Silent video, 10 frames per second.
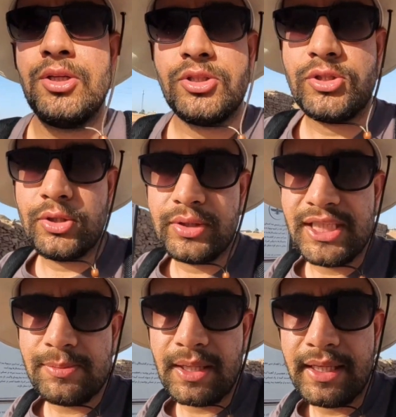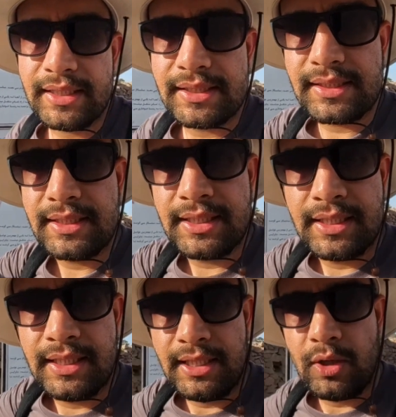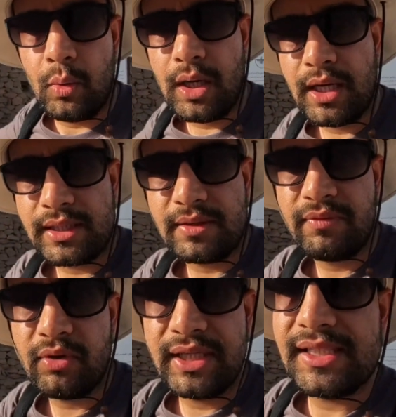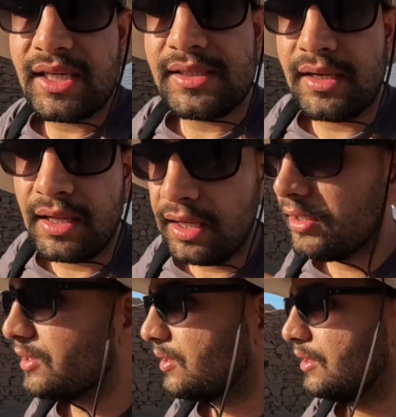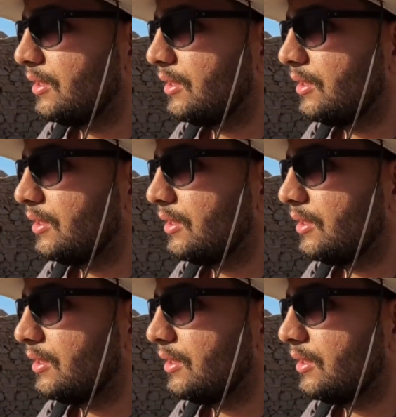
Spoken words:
So this place was for Nesasalars.